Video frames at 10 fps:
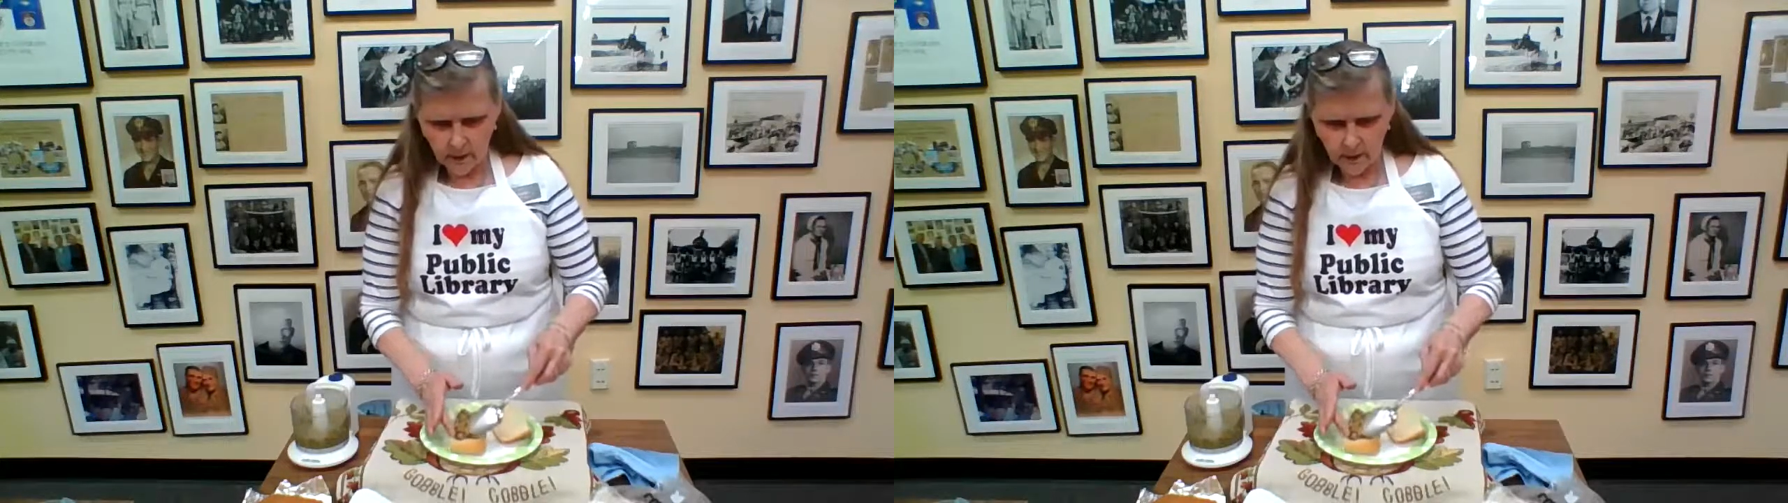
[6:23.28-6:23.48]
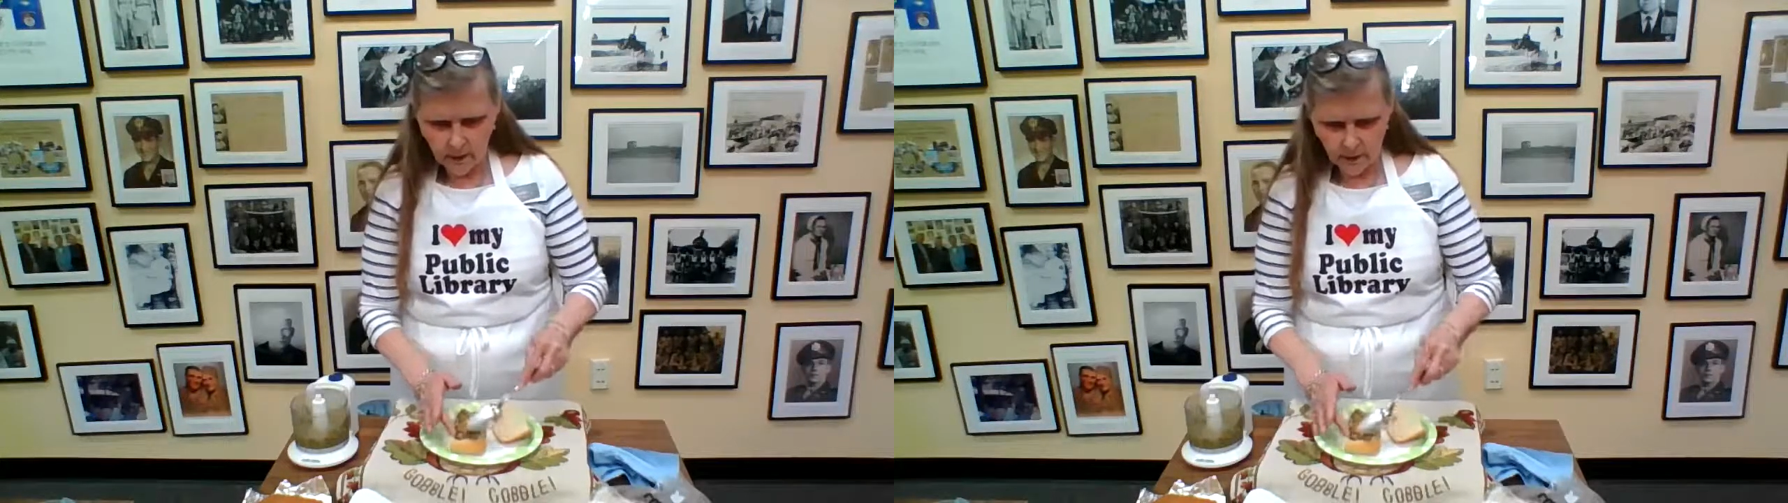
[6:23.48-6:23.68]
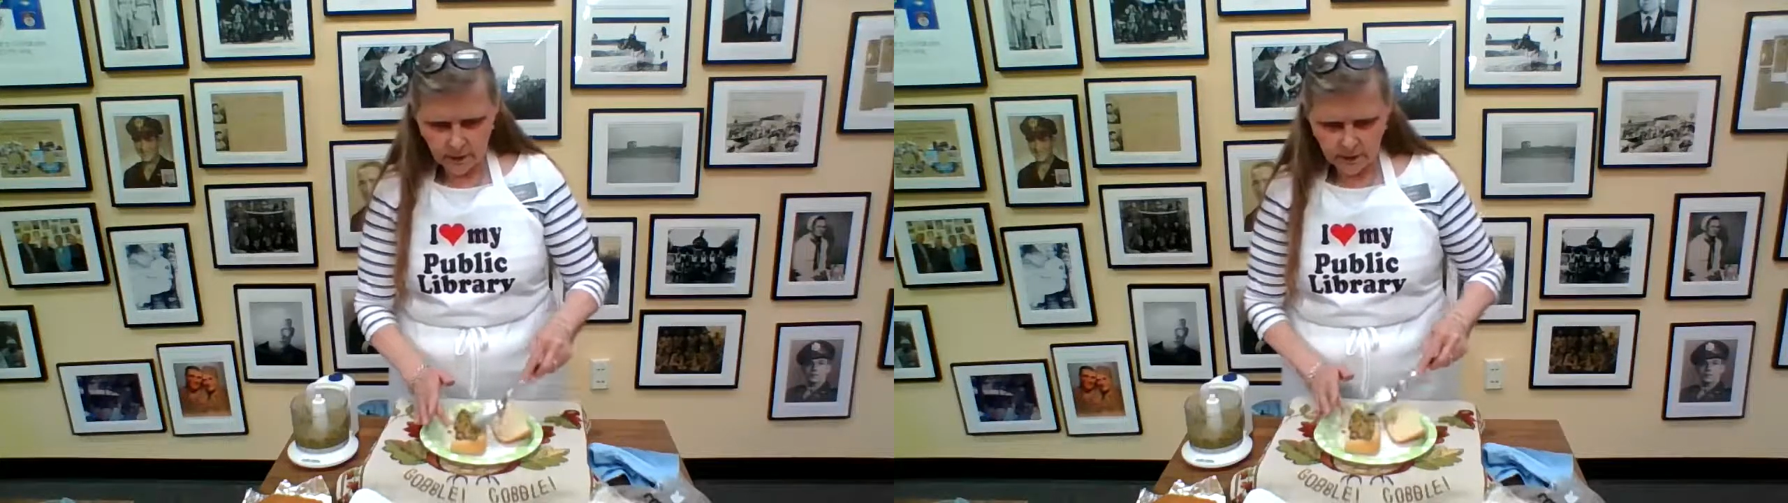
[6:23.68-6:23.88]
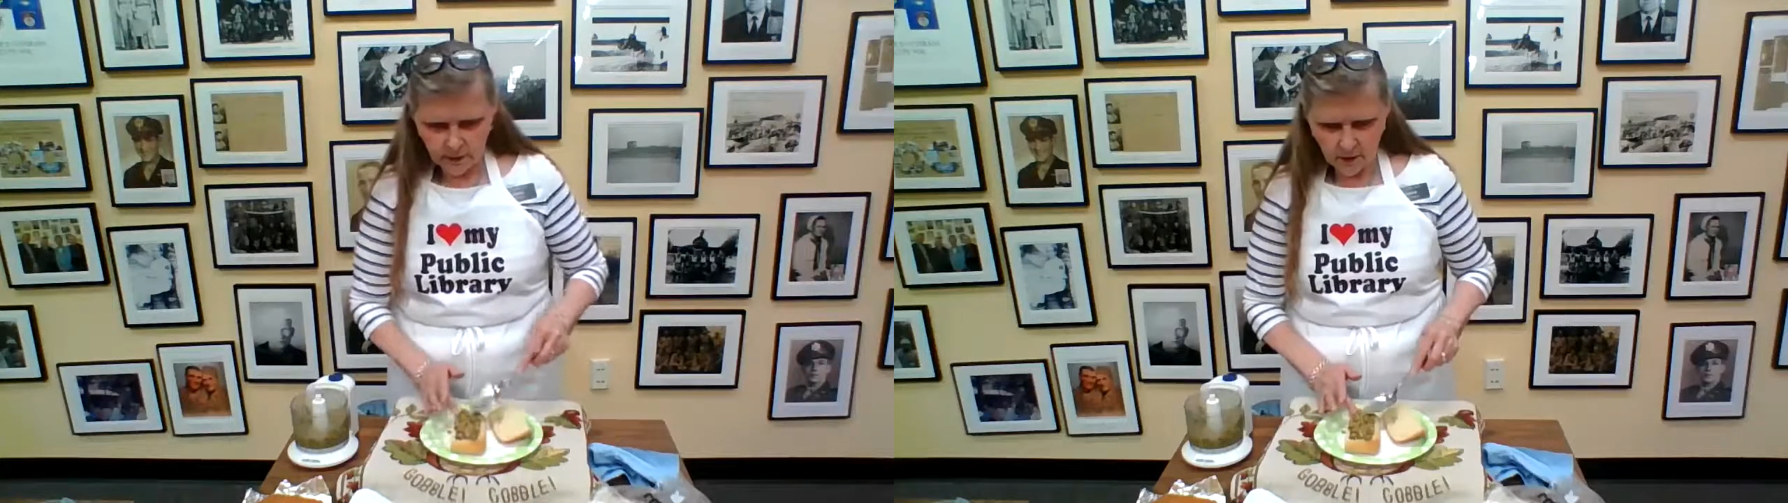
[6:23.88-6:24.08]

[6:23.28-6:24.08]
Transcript: I know it's